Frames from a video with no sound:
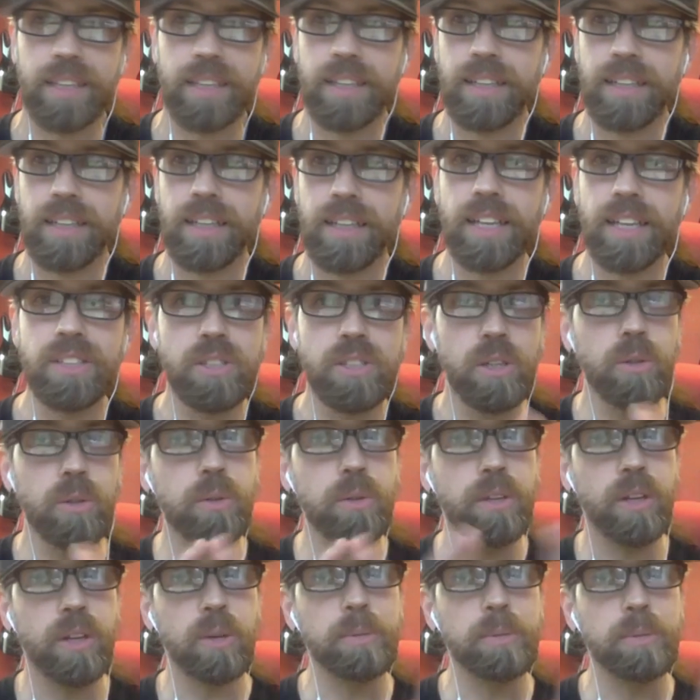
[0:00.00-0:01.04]
Uh, and
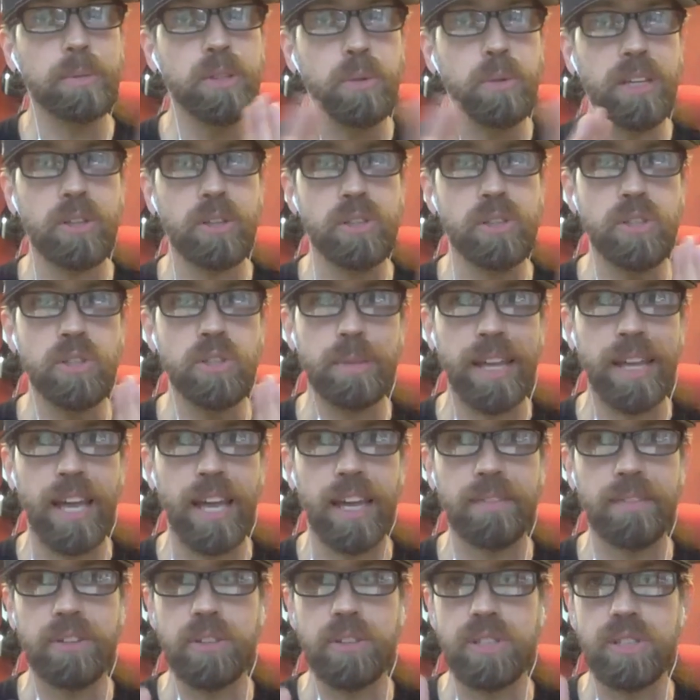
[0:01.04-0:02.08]
so, you know, between those two
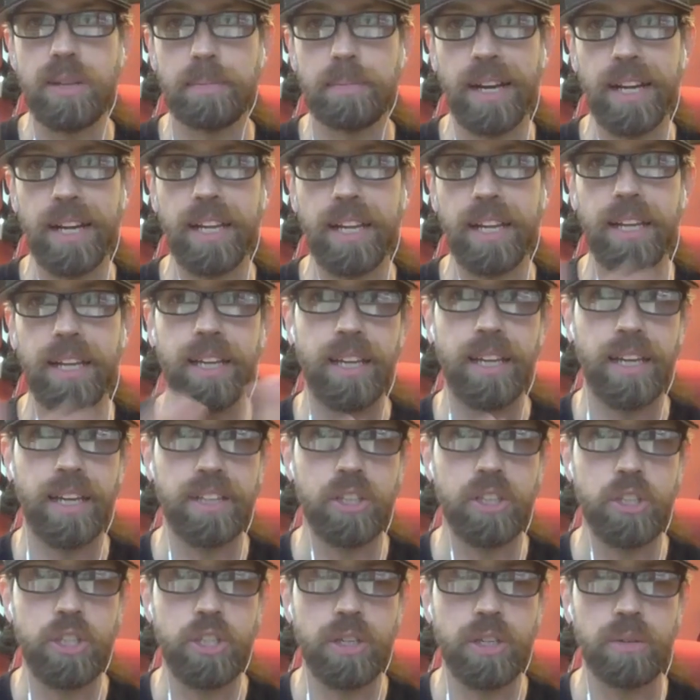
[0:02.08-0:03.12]
behaviors, the biting
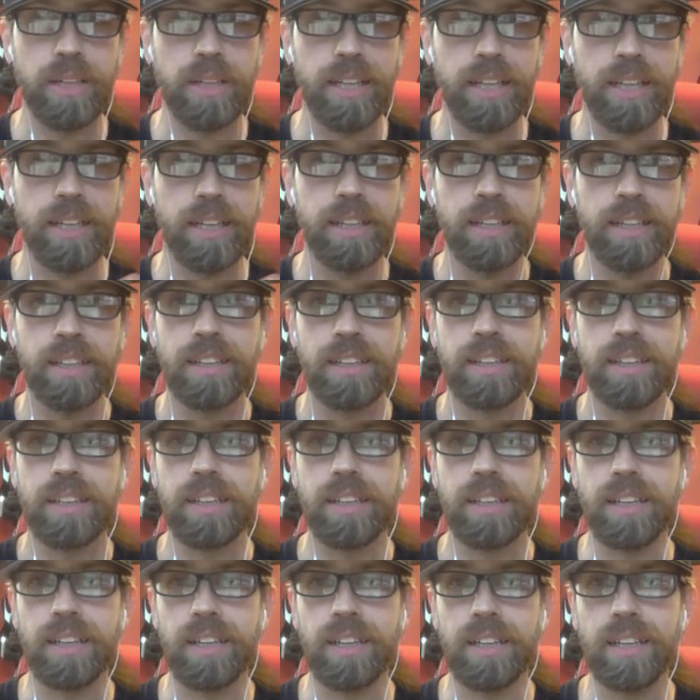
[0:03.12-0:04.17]
and the chewing,
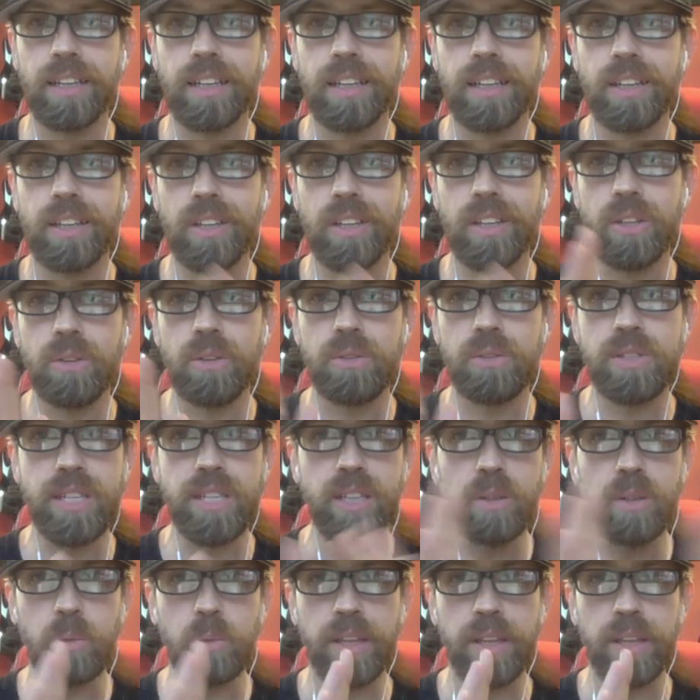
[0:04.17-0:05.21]
uh, you
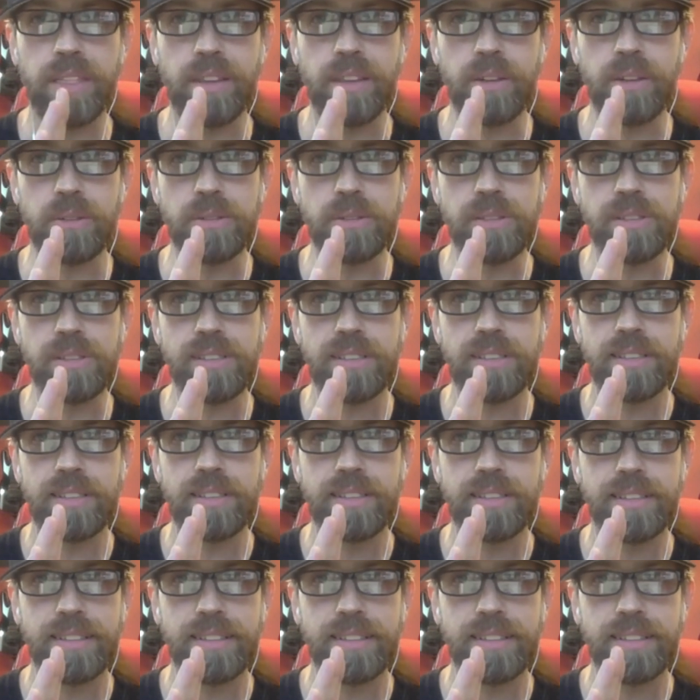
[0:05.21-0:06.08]
deal with those